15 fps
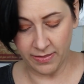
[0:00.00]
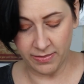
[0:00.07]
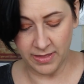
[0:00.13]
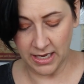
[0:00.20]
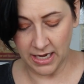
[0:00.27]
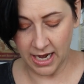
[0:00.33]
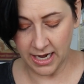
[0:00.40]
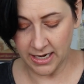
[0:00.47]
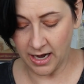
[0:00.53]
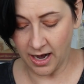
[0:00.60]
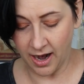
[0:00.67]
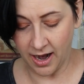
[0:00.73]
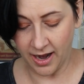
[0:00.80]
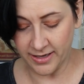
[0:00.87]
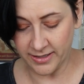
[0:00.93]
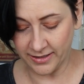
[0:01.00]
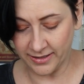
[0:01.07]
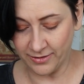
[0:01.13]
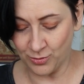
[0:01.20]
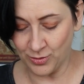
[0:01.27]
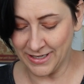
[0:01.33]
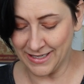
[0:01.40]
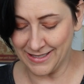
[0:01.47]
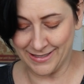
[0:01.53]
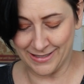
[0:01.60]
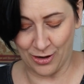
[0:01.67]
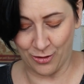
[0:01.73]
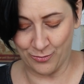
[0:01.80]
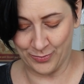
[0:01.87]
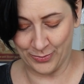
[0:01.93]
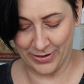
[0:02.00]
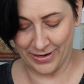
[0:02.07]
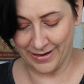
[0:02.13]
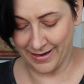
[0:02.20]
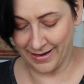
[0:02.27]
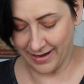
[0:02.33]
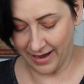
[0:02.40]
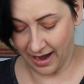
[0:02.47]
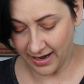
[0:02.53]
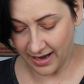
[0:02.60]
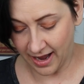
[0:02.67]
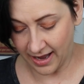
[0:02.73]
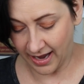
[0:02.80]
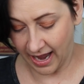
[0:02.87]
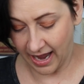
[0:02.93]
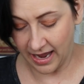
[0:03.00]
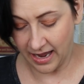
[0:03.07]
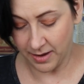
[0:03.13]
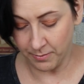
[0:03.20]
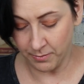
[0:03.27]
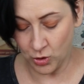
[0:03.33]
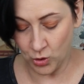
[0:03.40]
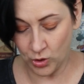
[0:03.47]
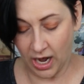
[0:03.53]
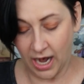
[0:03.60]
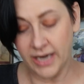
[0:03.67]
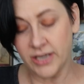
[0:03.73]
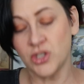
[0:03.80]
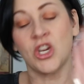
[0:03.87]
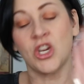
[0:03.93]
and then I got, it was so pretty, I got a Mookaite